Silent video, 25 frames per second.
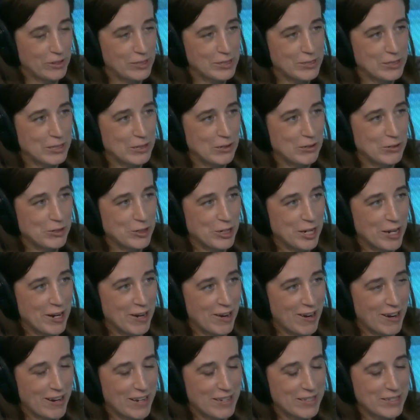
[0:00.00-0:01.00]
disclosure here,
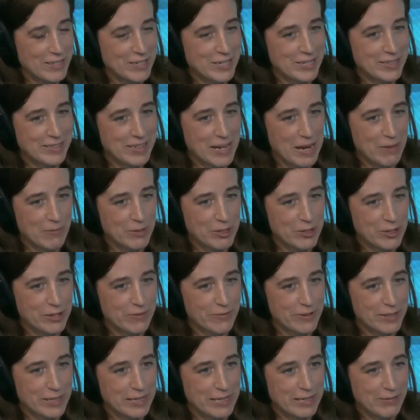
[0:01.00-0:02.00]
I did chemistry
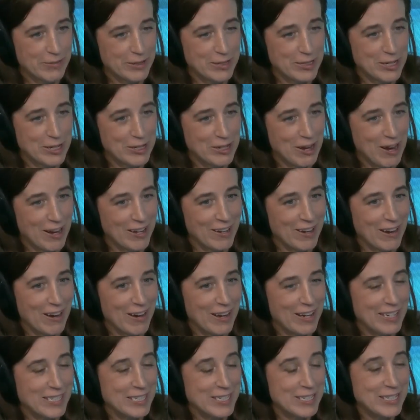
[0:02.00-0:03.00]
for the Leaving Cert. I
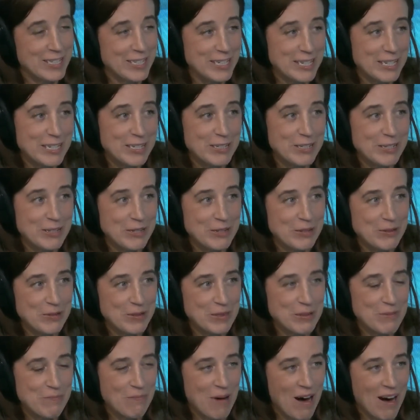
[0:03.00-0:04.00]
got a D2 in
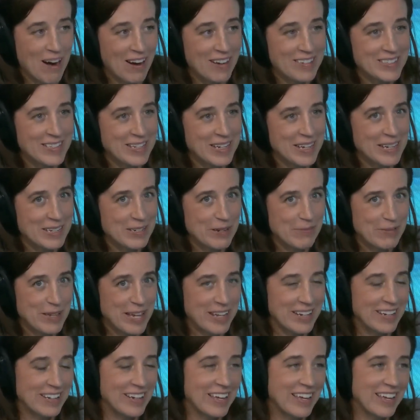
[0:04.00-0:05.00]
the mocks. I ended up
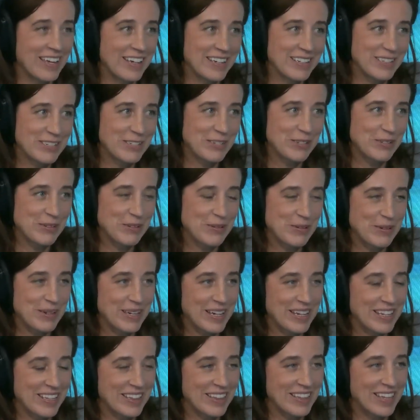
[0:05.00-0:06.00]
getting an A2
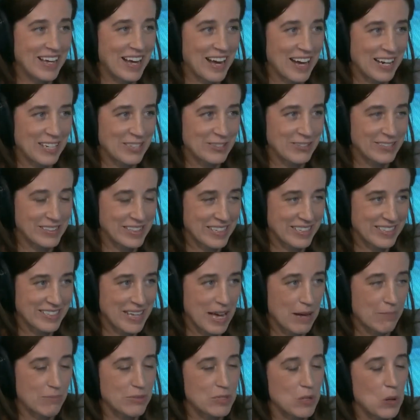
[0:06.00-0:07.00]
in the actual
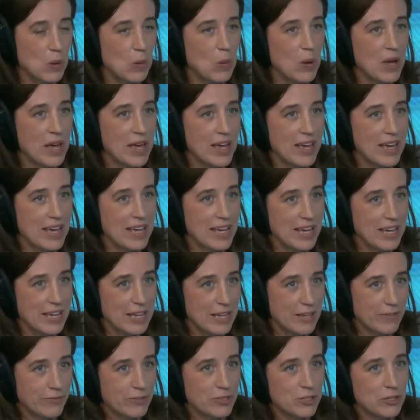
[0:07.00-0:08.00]
exam. So yeah.
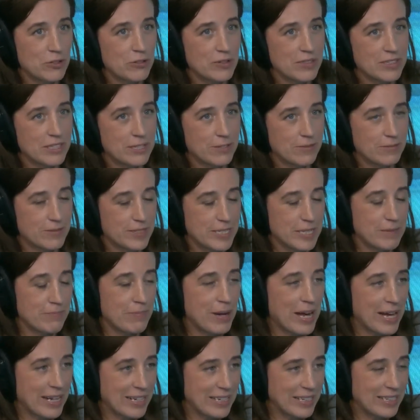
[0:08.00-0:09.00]
If students did
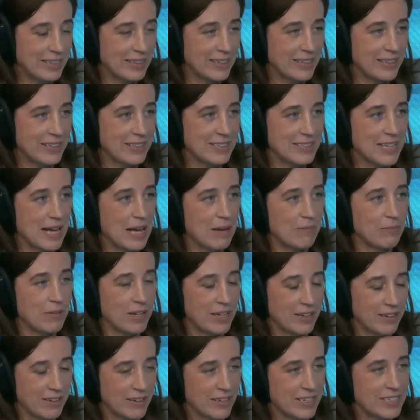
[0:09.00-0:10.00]
badly in the exam,
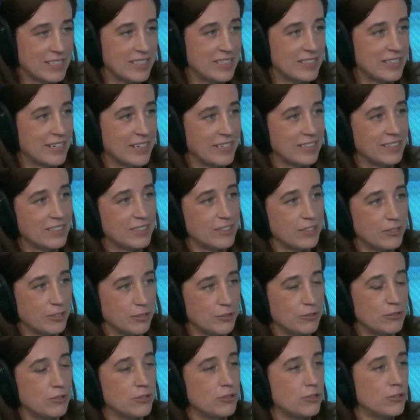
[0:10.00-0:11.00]
like I did, like you
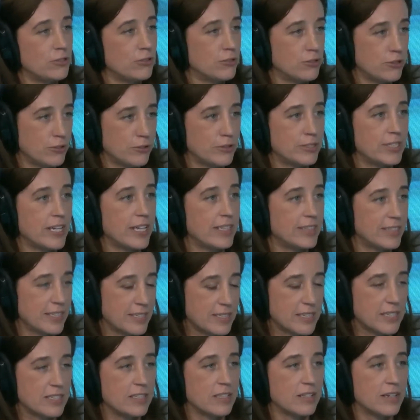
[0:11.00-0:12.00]
do say
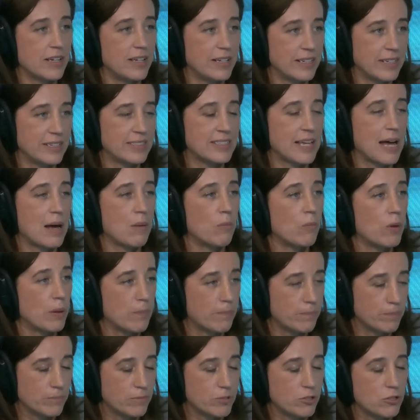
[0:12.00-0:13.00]
this is an exam where
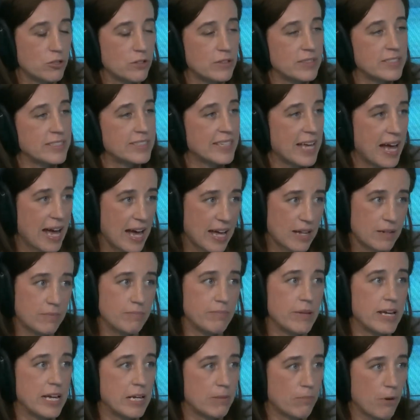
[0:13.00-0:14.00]
students can
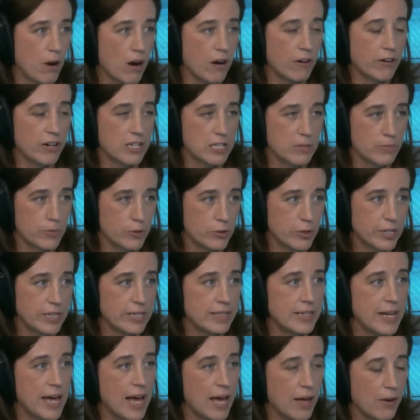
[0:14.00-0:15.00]
make progress between
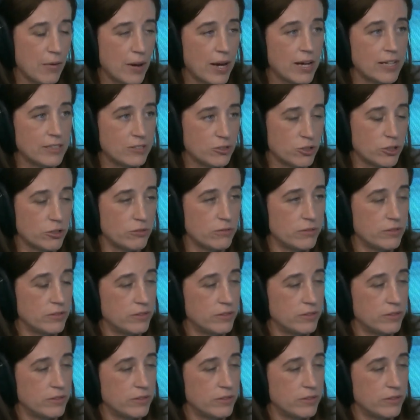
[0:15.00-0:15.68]
now and June.